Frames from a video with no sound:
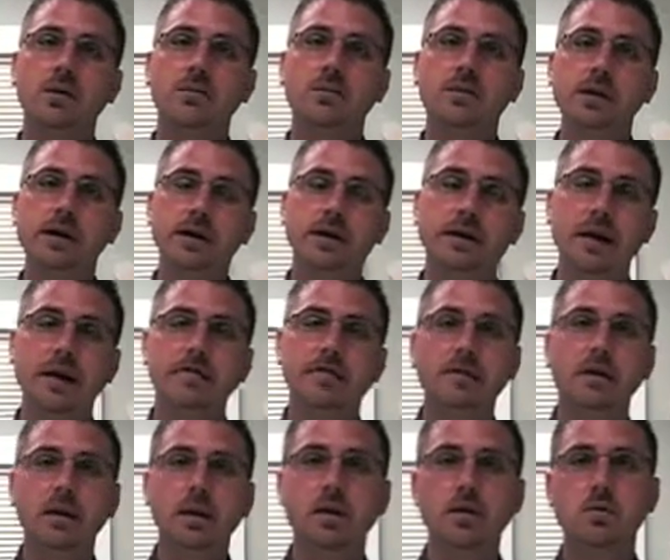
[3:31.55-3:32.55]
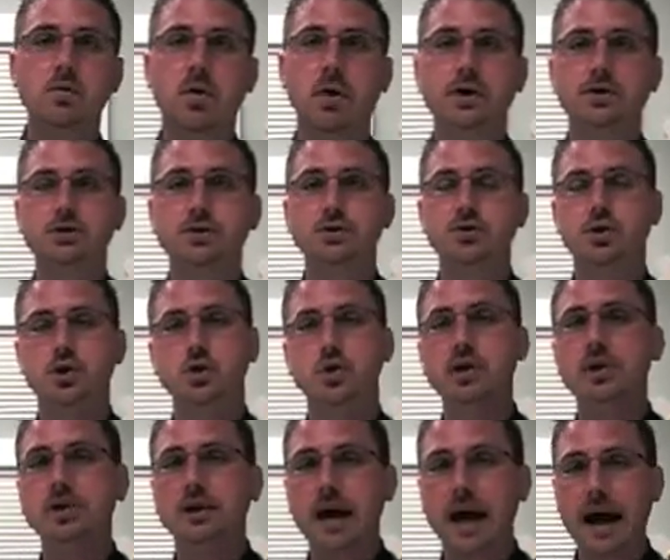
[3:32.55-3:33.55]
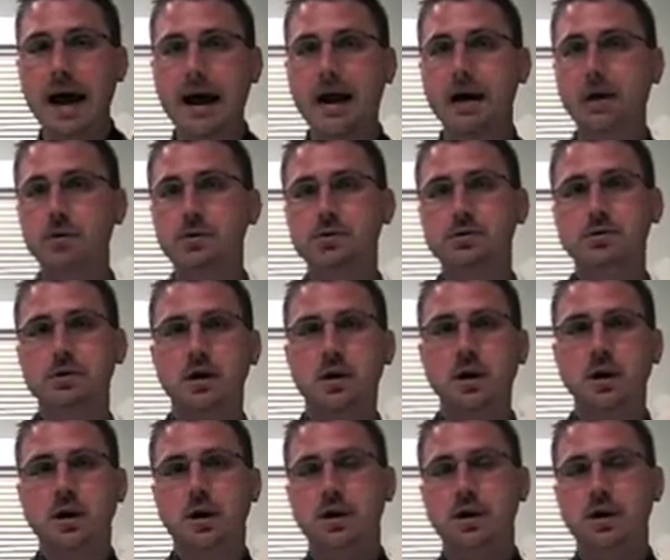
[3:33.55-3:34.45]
but definitely want to treat the house.